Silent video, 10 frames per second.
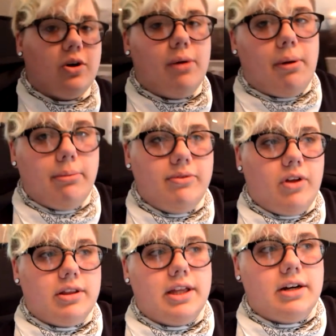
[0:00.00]
I'll probably
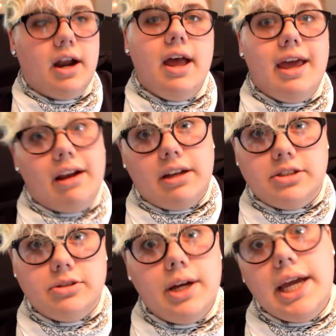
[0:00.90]
vlog later, and I'll
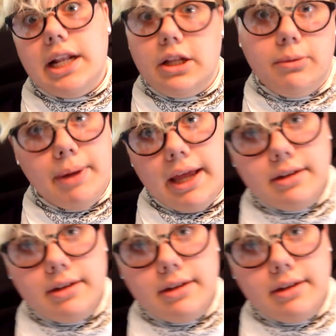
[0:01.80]
catch you in a little bit.